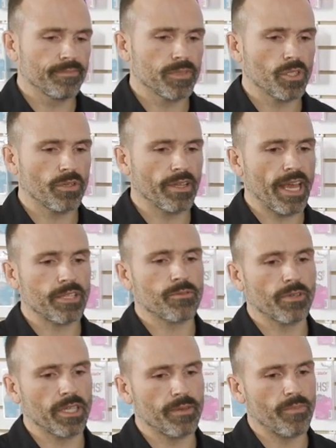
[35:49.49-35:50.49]
So that's
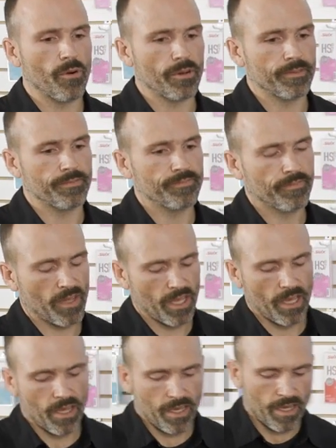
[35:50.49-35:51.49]
really important.
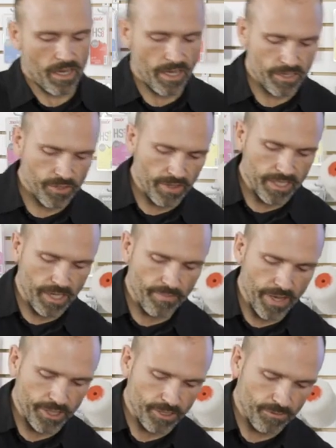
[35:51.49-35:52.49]
Also, as I
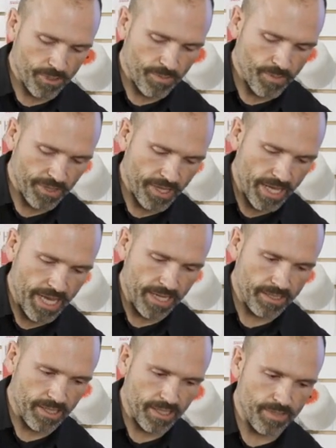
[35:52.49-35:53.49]
mentioned, when you put the
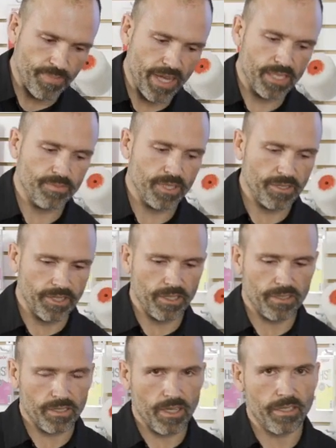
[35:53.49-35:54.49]
heat to this base
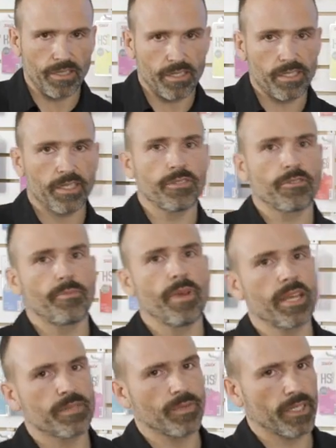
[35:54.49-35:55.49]
material, it's called a sintered
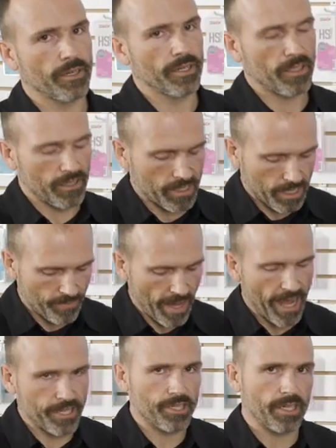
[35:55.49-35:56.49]
base material. It's
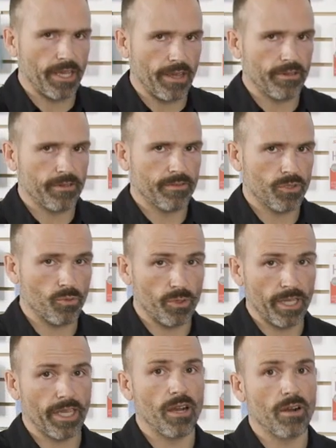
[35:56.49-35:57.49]
smashed together. It's
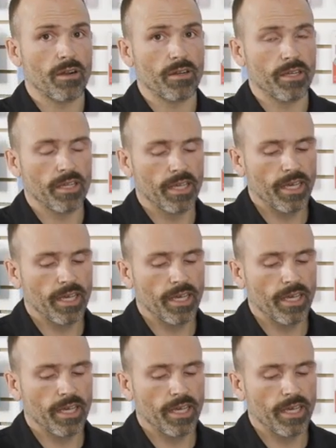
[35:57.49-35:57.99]
really hard.